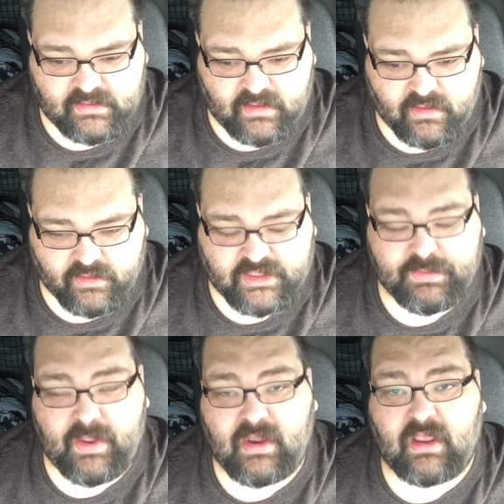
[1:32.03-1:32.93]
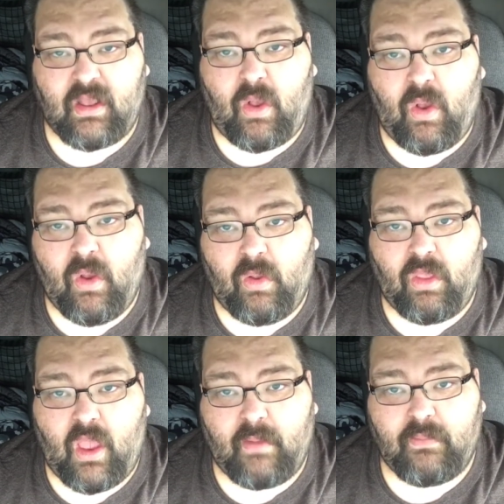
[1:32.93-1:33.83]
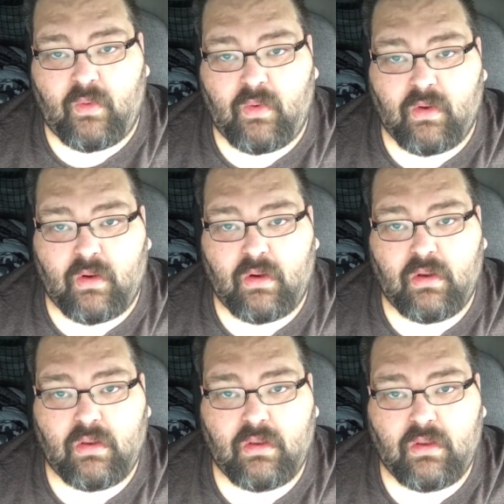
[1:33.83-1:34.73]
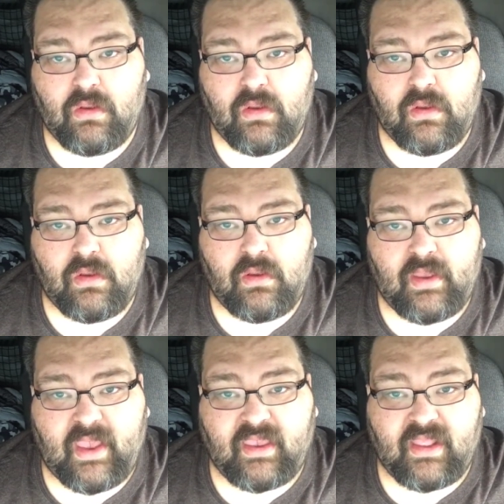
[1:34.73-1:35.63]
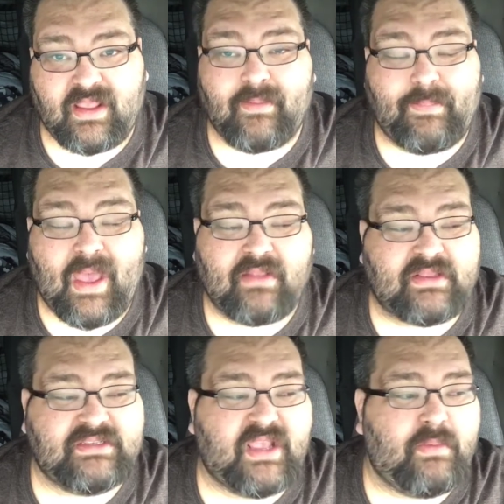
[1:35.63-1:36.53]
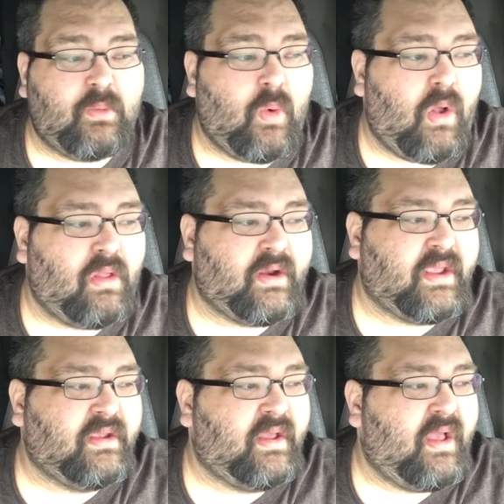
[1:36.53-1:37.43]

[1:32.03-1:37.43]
you're spending a whole lot more and getting about the same quality.